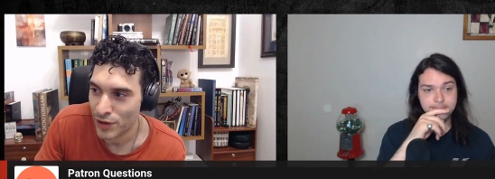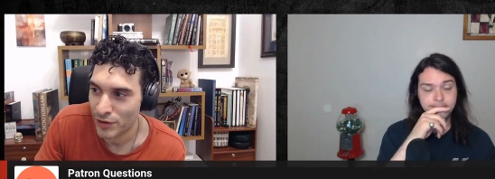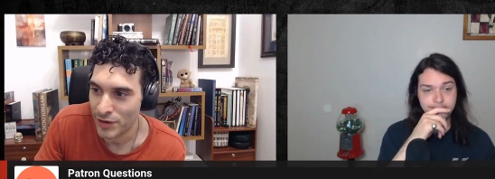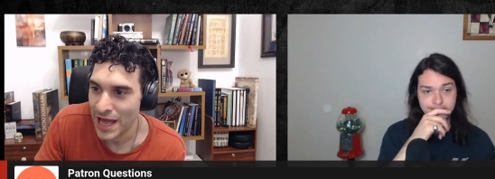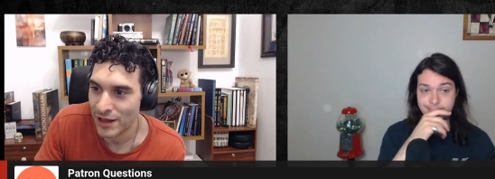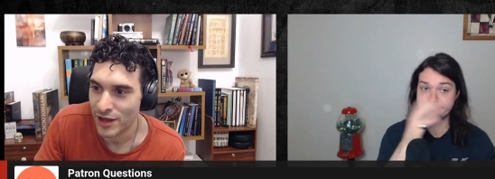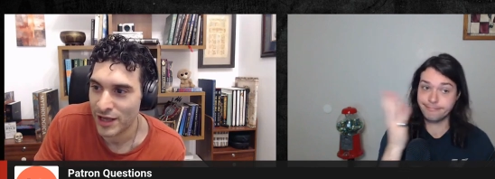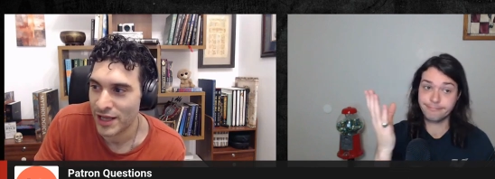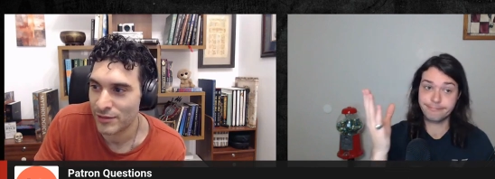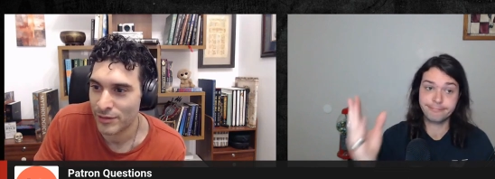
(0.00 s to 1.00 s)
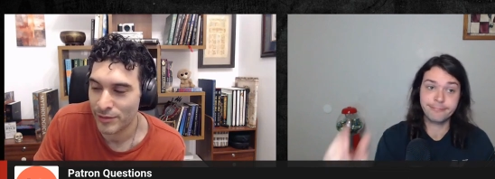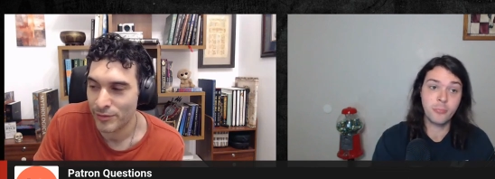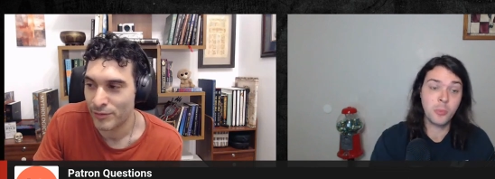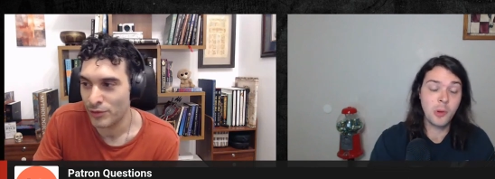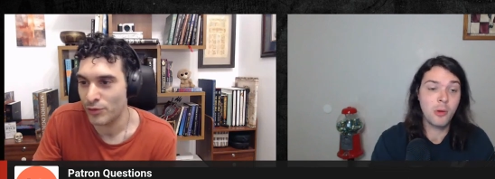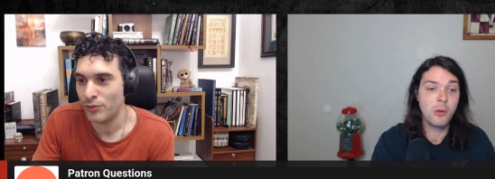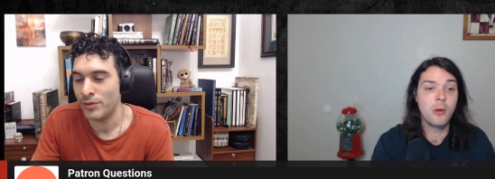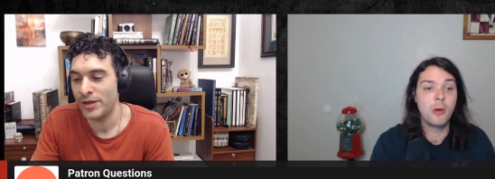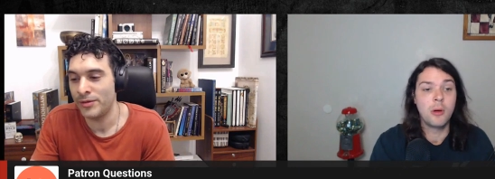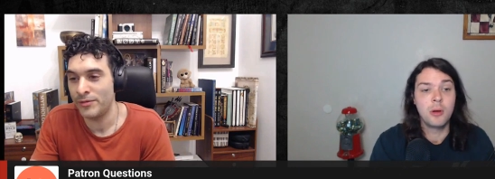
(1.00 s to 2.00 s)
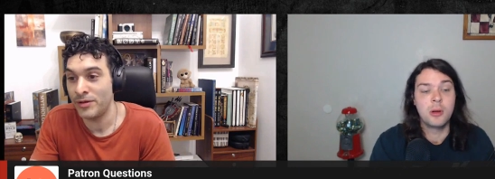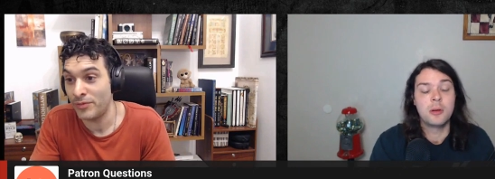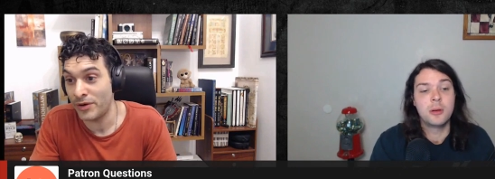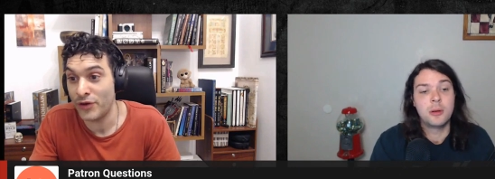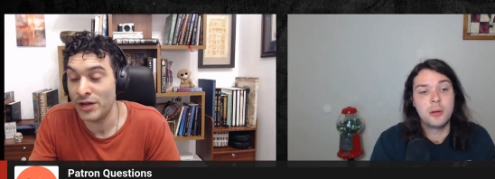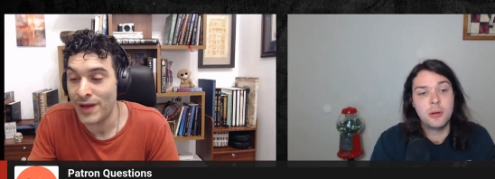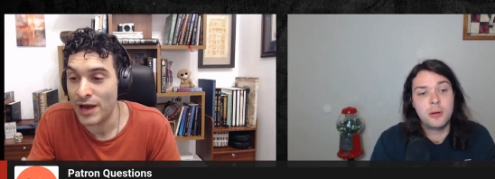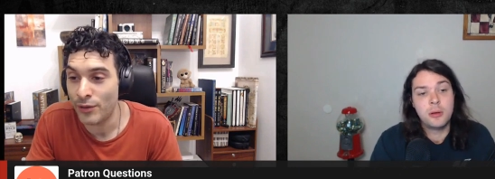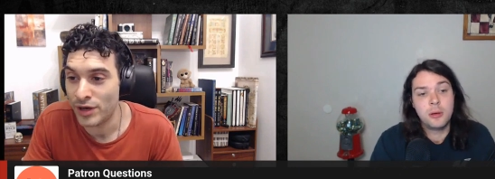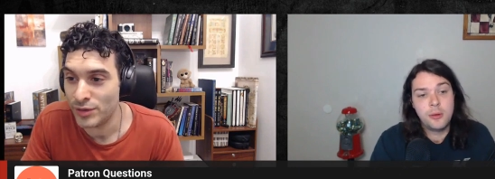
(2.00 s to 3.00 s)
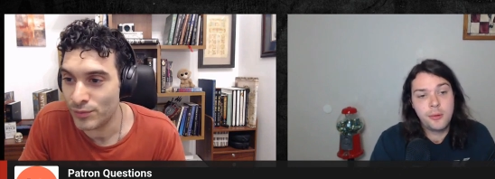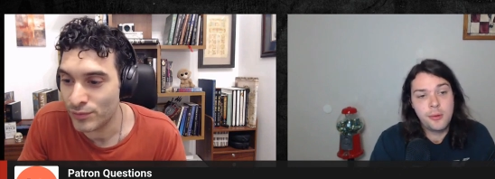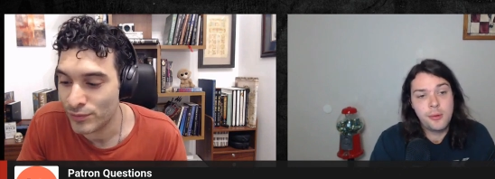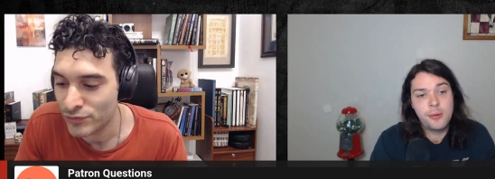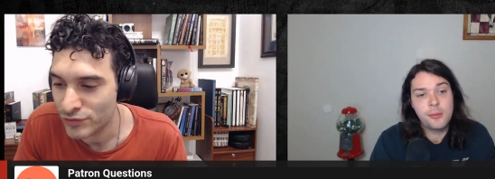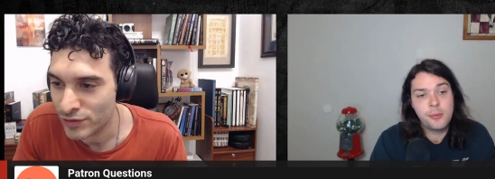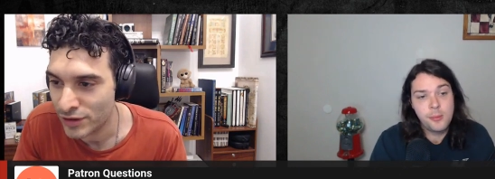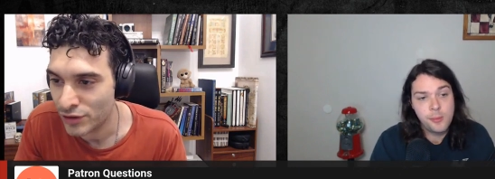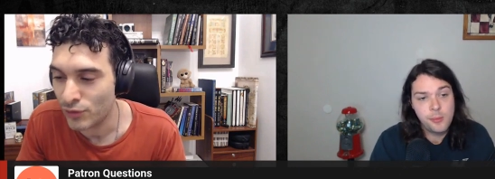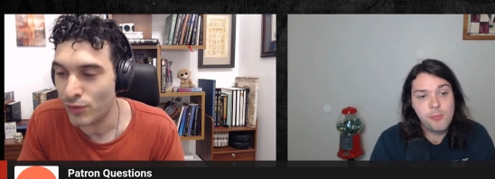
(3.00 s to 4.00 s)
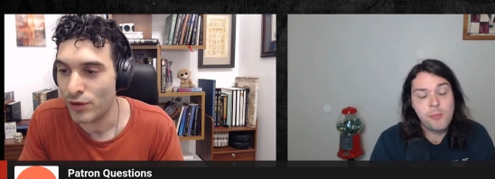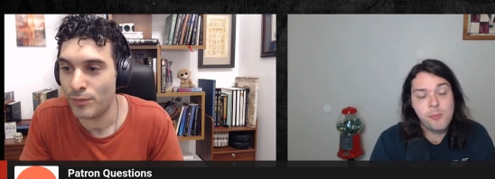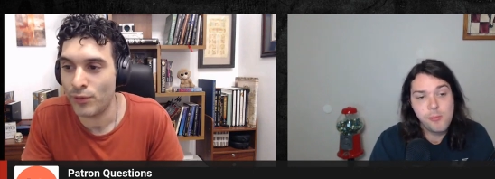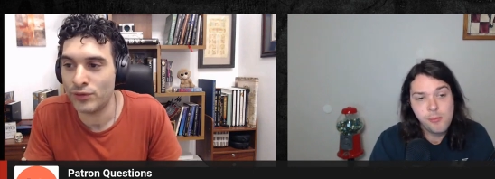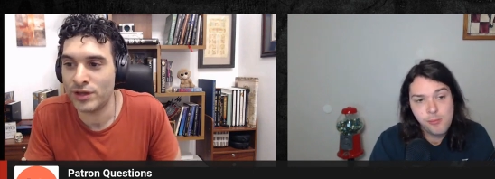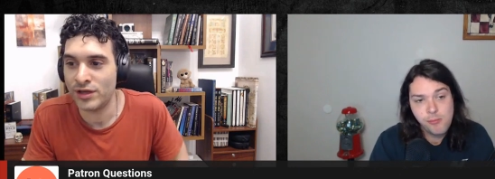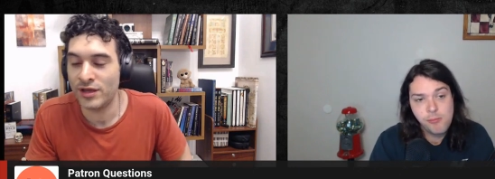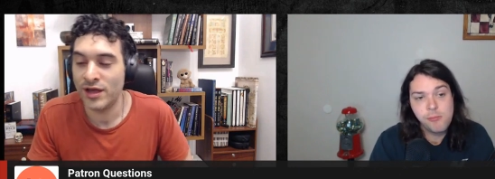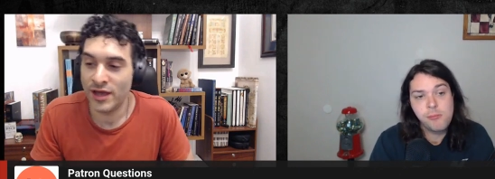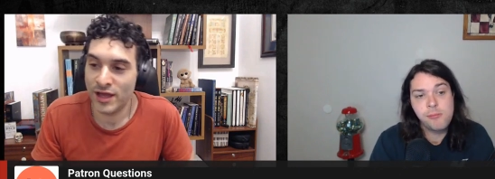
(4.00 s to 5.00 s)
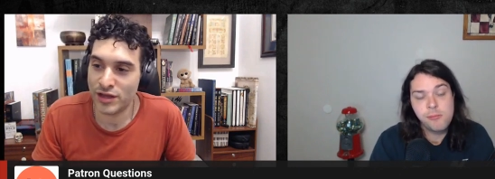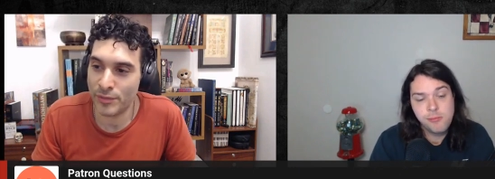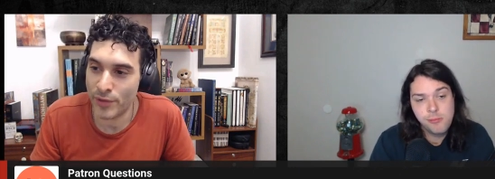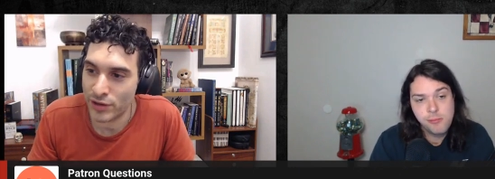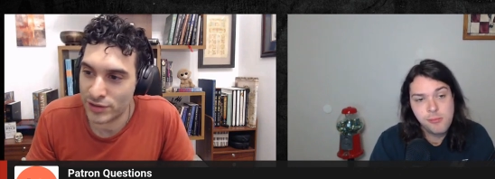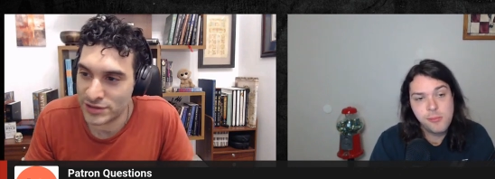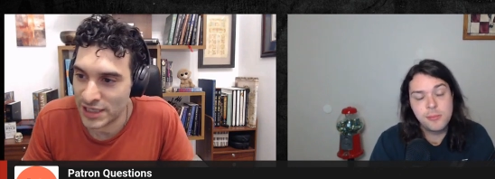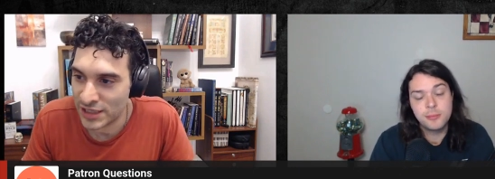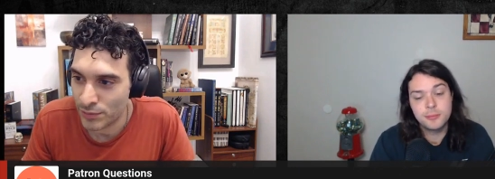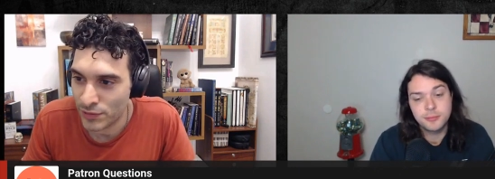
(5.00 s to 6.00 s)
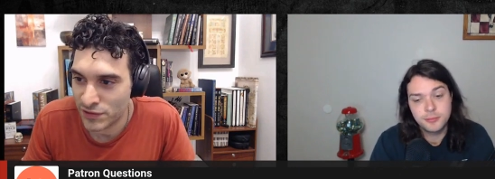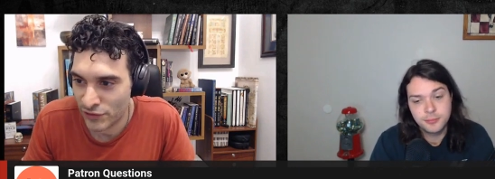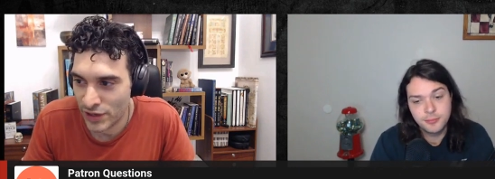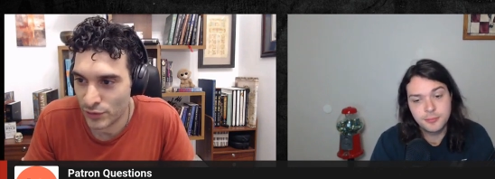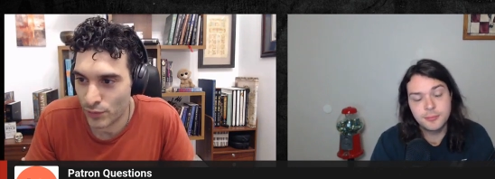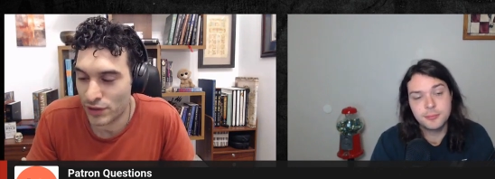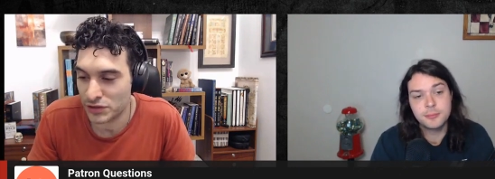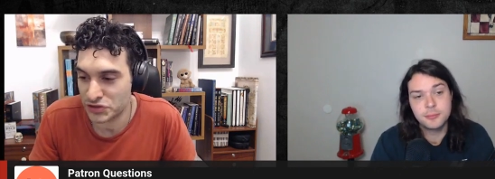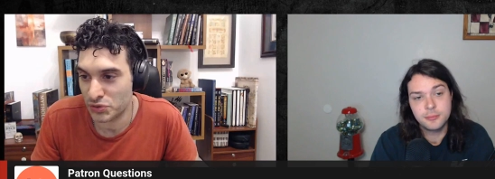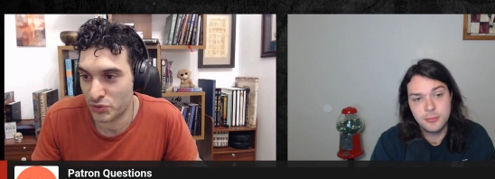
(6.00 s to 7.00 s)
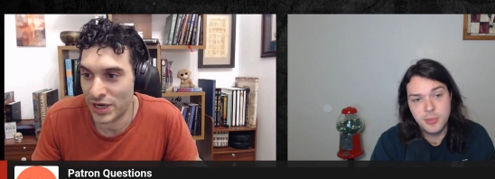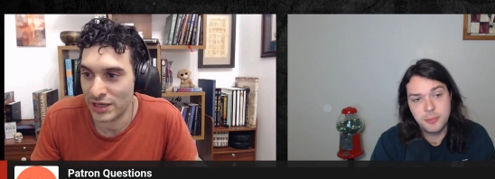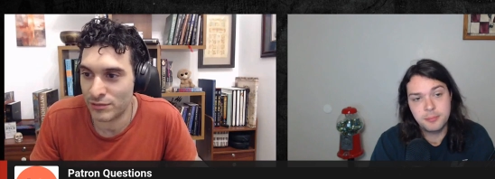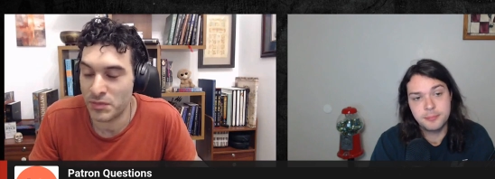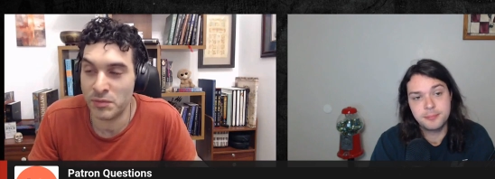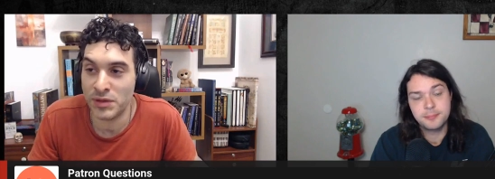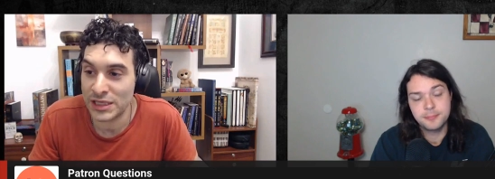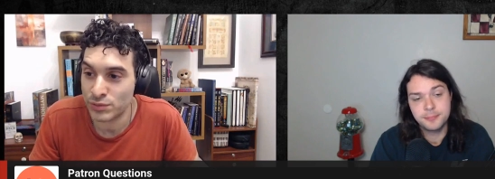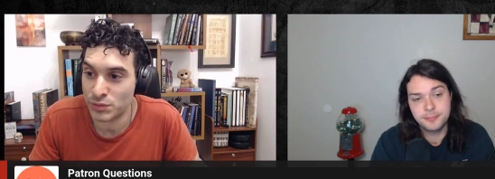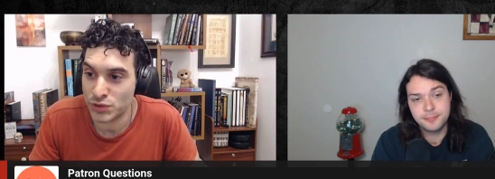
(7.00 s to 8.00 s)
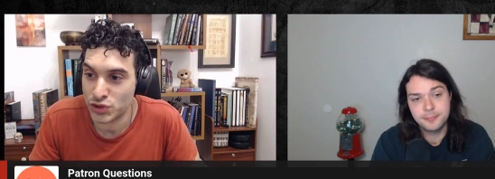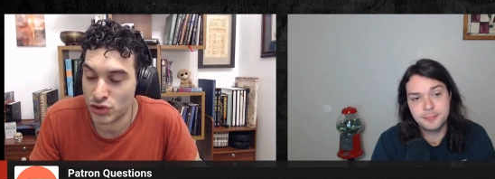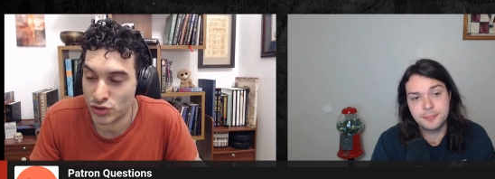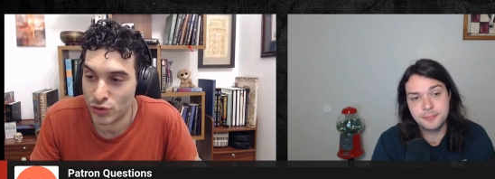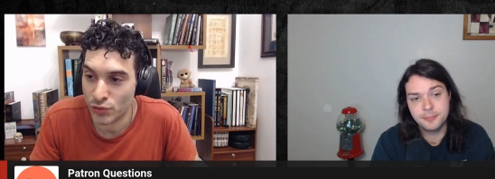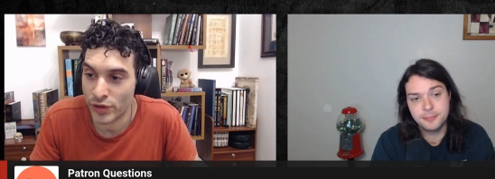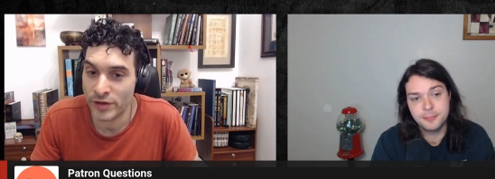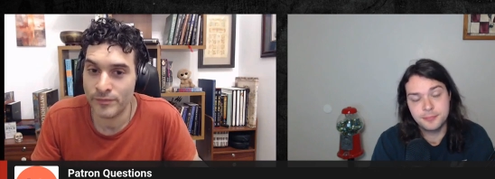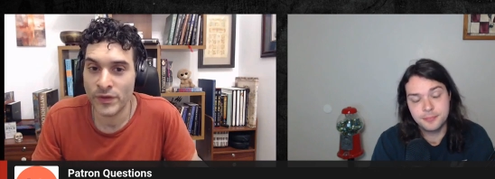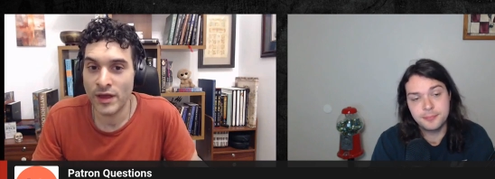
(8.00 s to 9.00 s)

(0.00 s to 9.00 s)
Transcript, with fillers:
Speaker 1: our ally and, uh, you know, a, a great power, and, uh, you know, upholding democracy and liberty around the world. So great. Maybe that's what we should do, right?